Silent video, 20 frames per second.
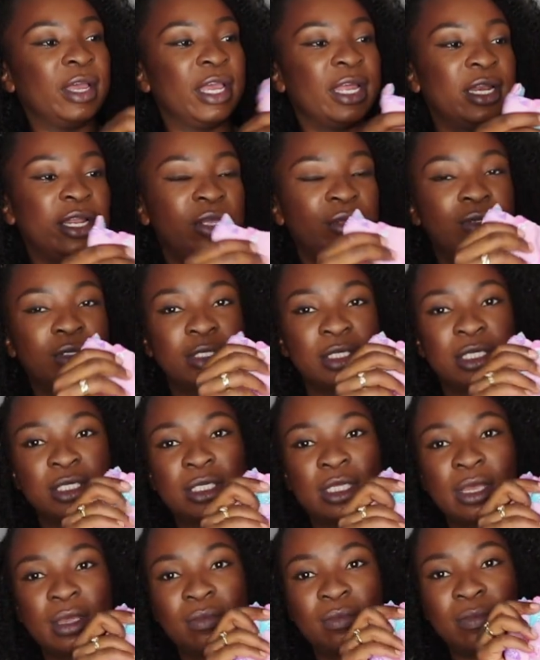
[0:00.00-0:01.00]
And I use the
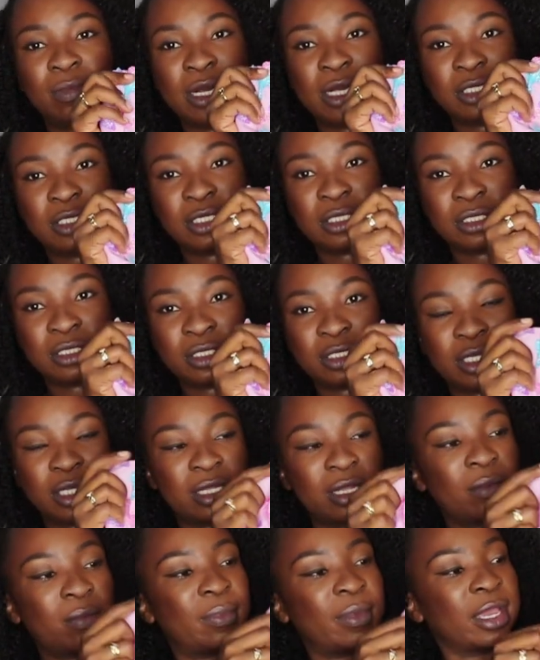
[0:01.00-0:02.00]
same buttons
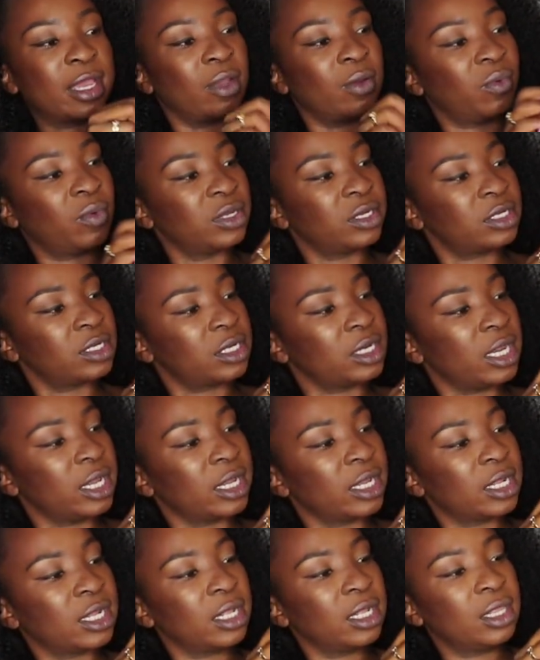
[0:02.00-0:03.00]
at the back, which are
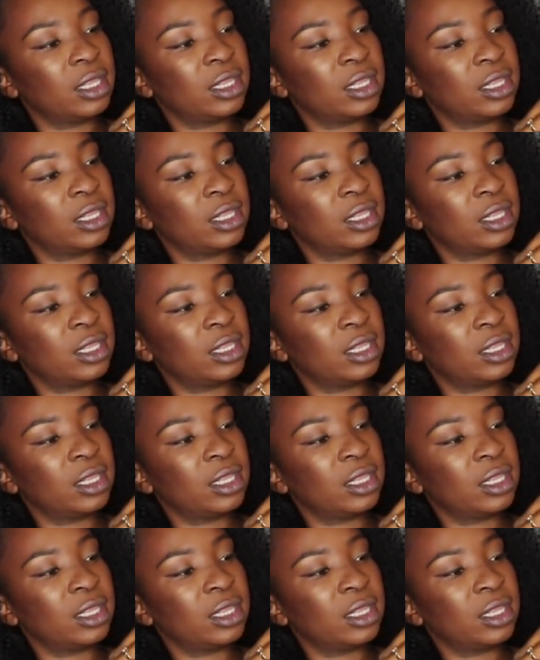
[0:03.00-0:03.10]
like